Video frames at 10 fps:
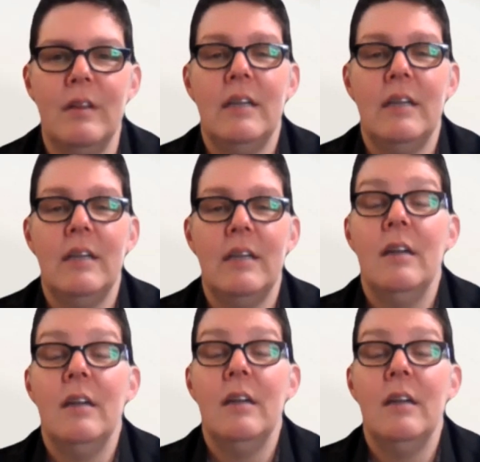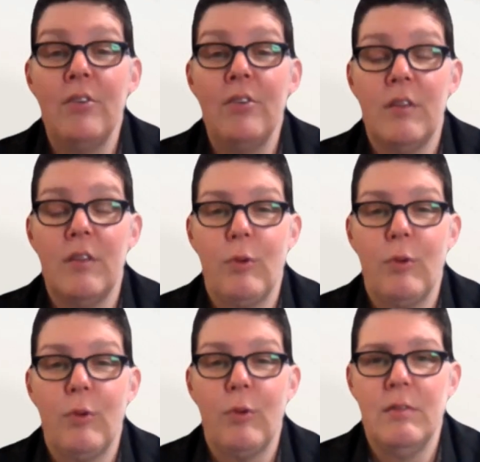Prior to the 2018
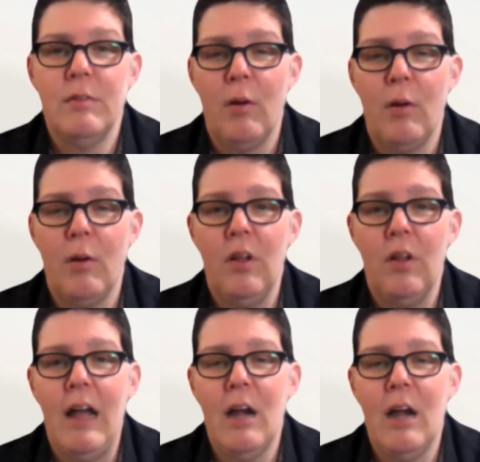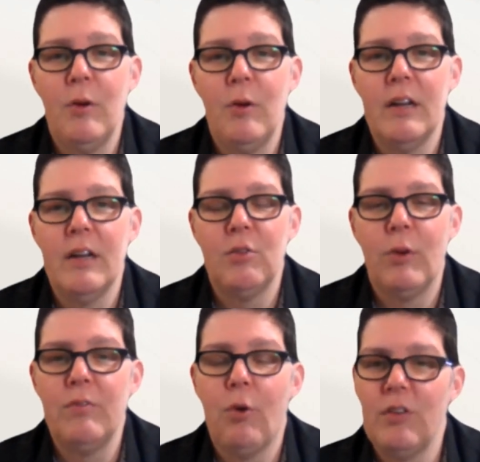Farm Bill, I operated on the
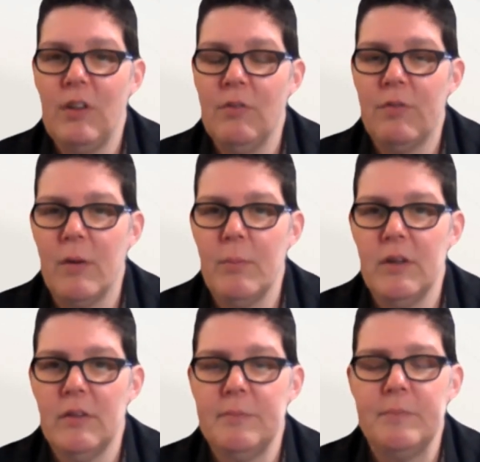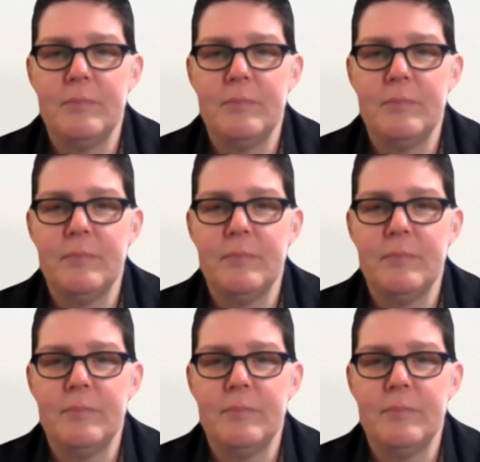2014 Farm Bill.